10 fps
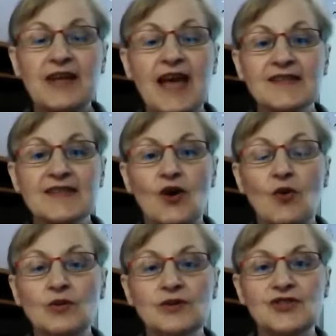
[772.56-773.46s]
has a
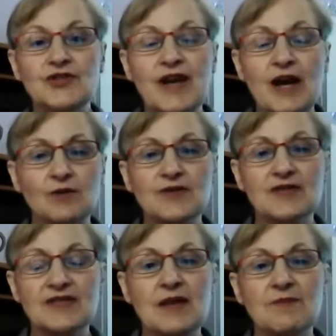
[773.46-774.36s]
cold in your house,
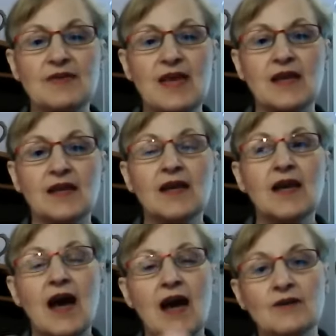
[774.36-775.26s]
same thing.
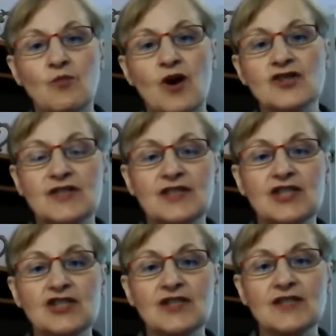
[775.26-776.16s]
I wash the
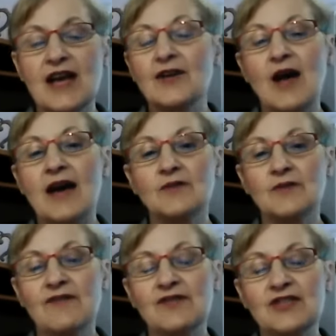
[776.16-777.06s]
dishes. I, I
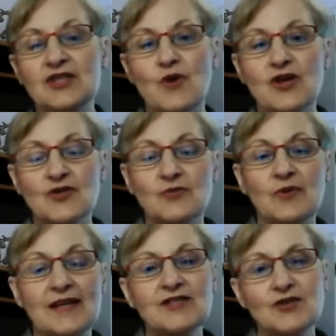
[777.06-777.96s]
don't have a dishwasher.
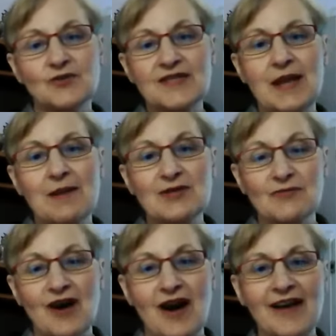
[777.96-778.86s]
Well, I do. His name is
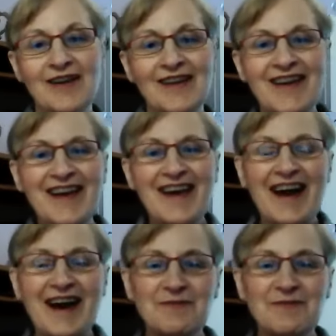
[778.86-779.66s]
Rye. Um,